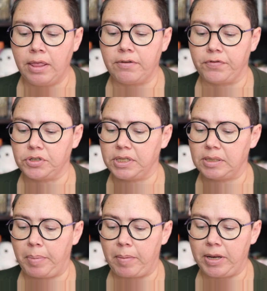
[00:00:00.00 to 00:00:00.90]
The first is
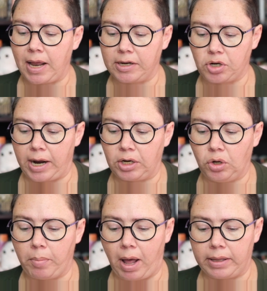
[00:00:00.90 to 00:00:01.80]
a baby night dragon
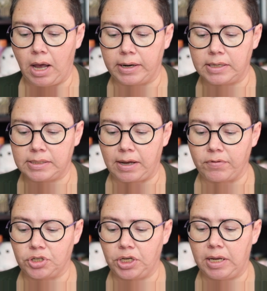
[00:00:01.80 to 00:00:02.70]
whom Aliana
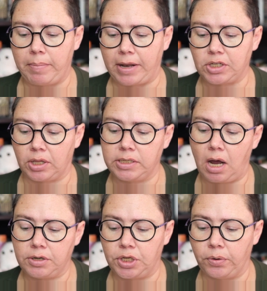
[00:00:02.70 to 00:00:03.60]
discovers she can magically
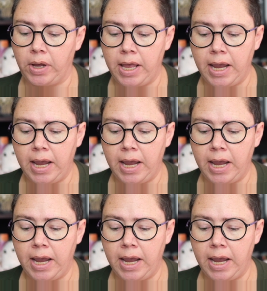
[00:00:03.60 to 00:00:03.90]
talk to,